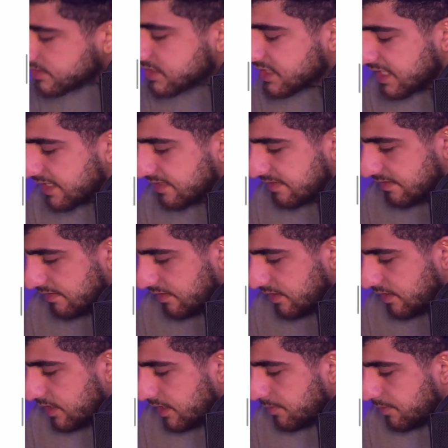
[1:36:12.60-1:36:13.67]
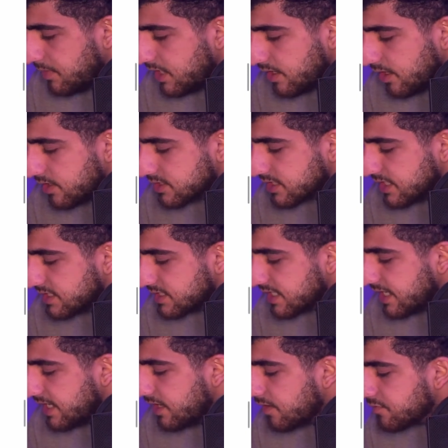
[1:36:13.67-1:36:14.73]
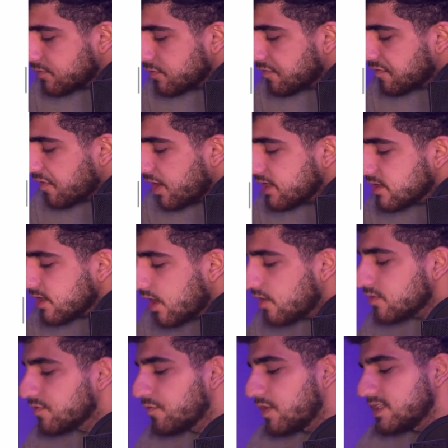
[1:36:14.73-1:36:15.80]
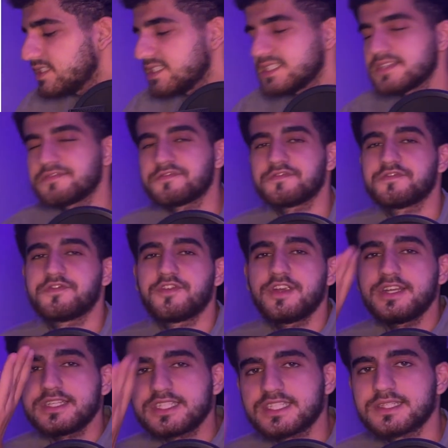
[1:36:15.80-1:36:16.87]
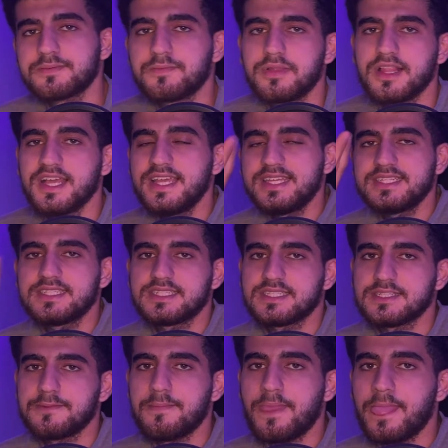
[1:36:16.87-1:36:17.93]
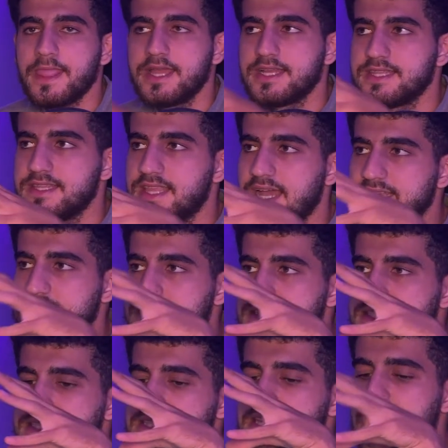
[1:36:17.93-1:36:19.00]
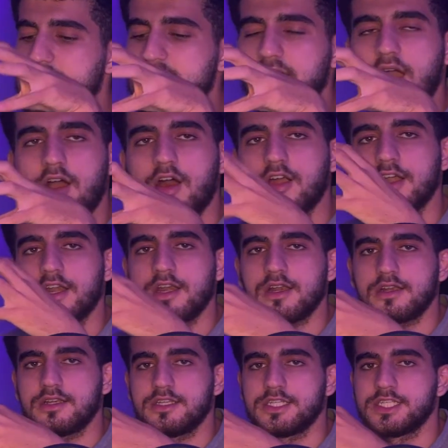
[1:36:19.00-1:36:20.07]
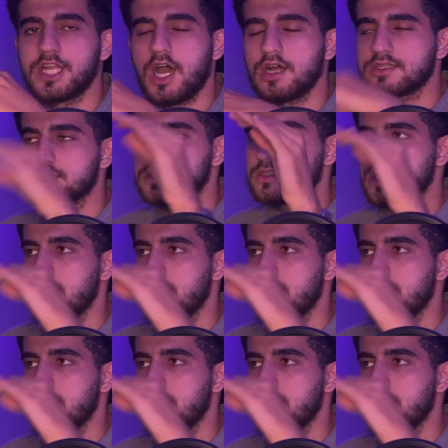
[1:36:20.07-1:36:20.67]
chain, because it's enough to find out what is the first place that they are not.